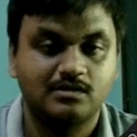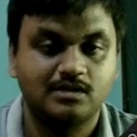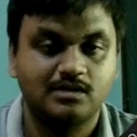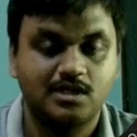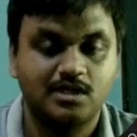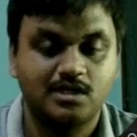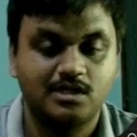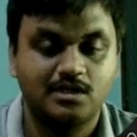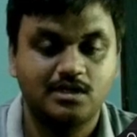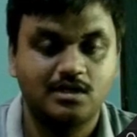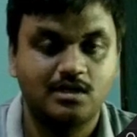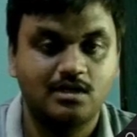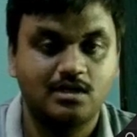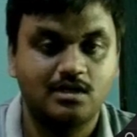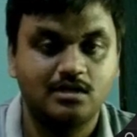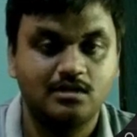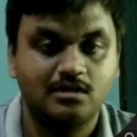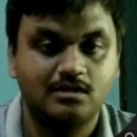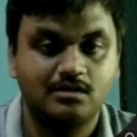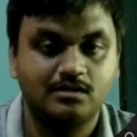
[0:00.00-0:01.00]
get
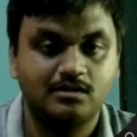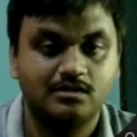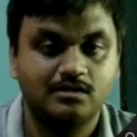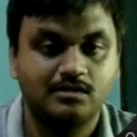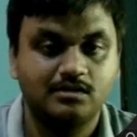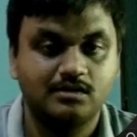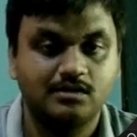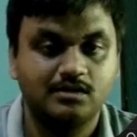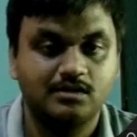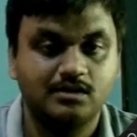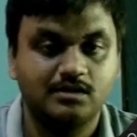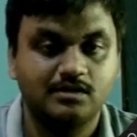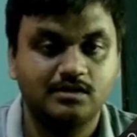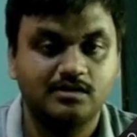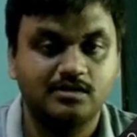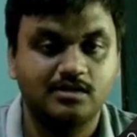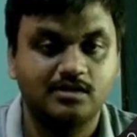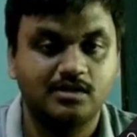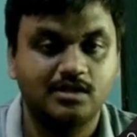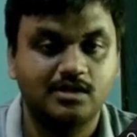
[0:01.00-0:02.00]
all
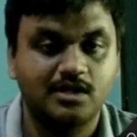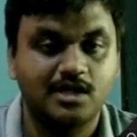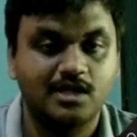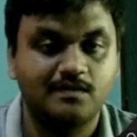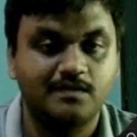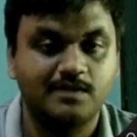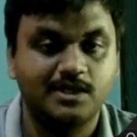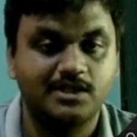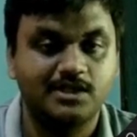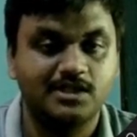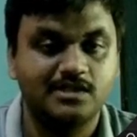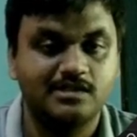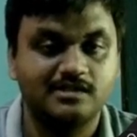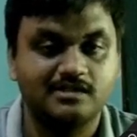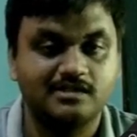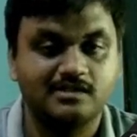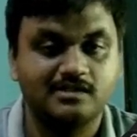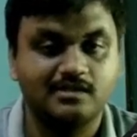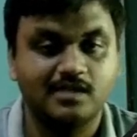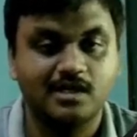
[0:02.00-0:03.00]
sorry get method.
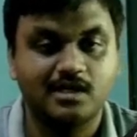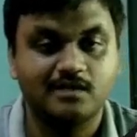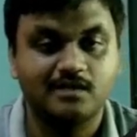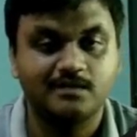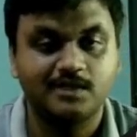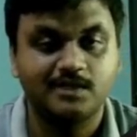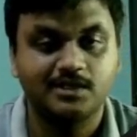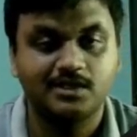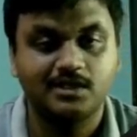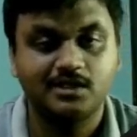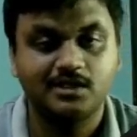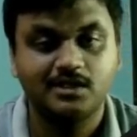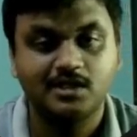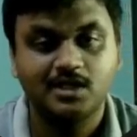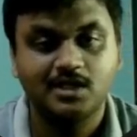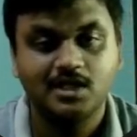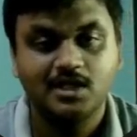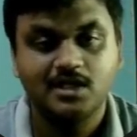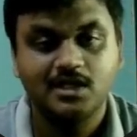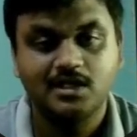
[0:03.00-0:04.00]
This is the get method.
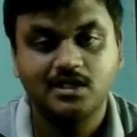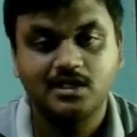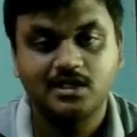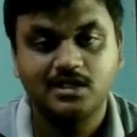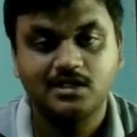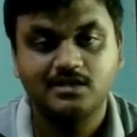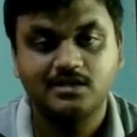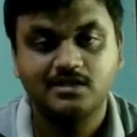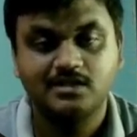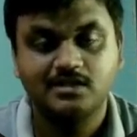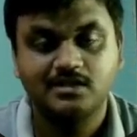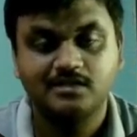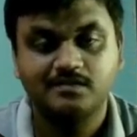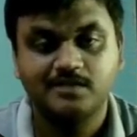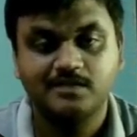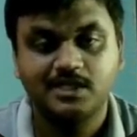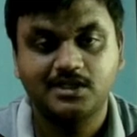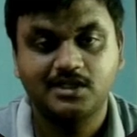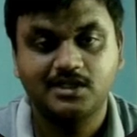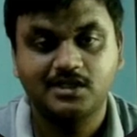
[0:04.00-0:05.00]
Here in this
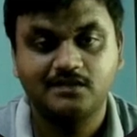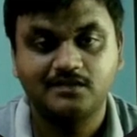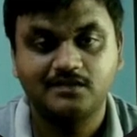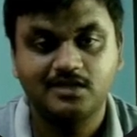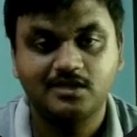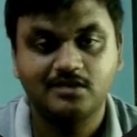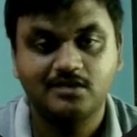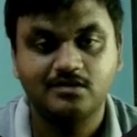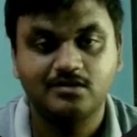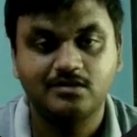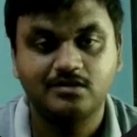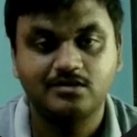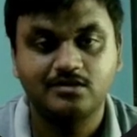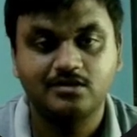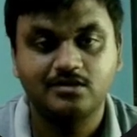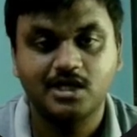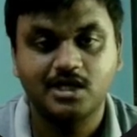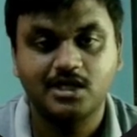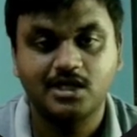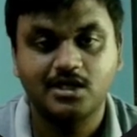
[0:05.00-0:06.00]
method we are going
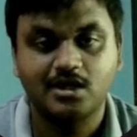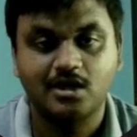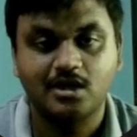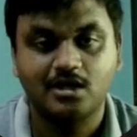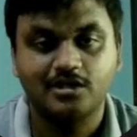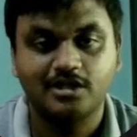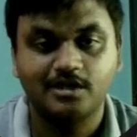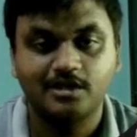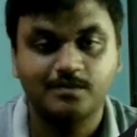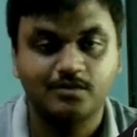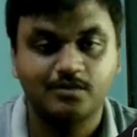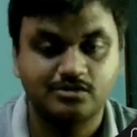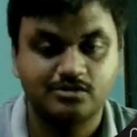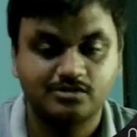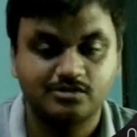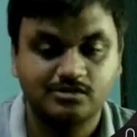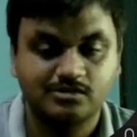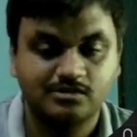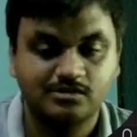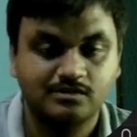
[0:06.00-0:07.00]
to get all the
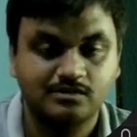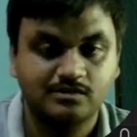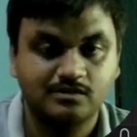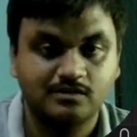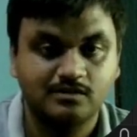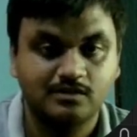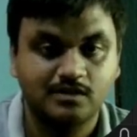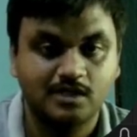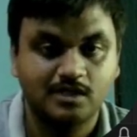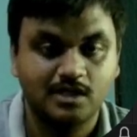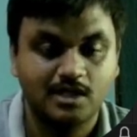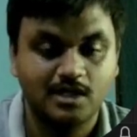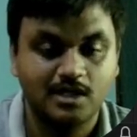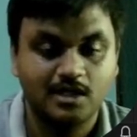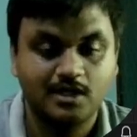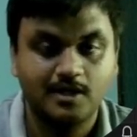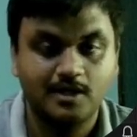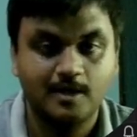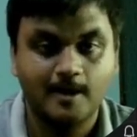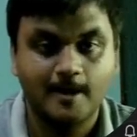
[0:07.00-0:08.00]
post
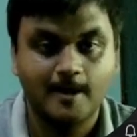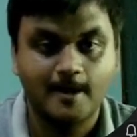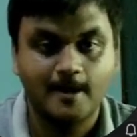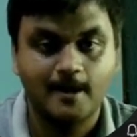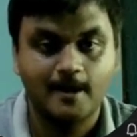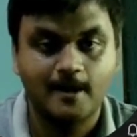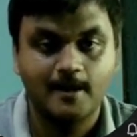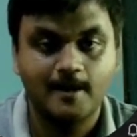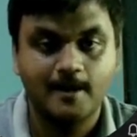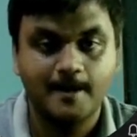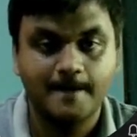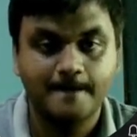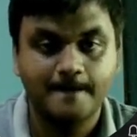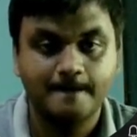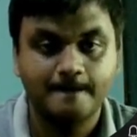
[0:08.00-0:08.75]
get all